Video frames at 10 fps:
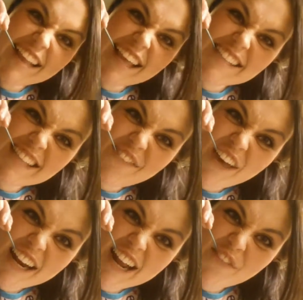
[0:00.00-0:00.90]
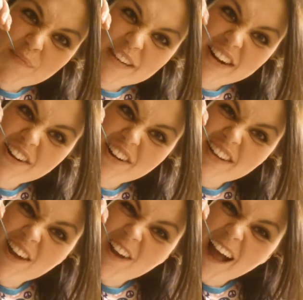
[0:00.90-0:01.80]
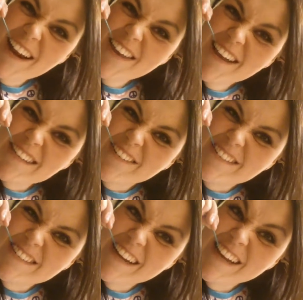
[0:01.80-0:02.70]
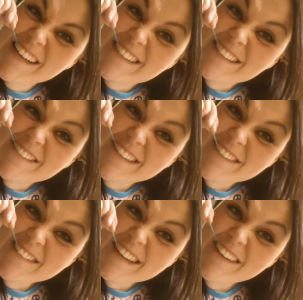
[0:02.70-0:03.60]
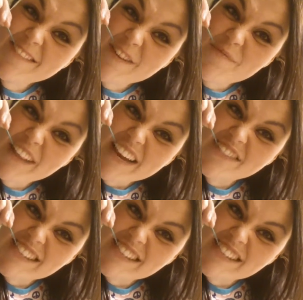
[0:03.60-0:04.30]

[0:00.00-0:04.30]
stuff out of there from dinner earlier. I know you got some cheese or something of them flavors.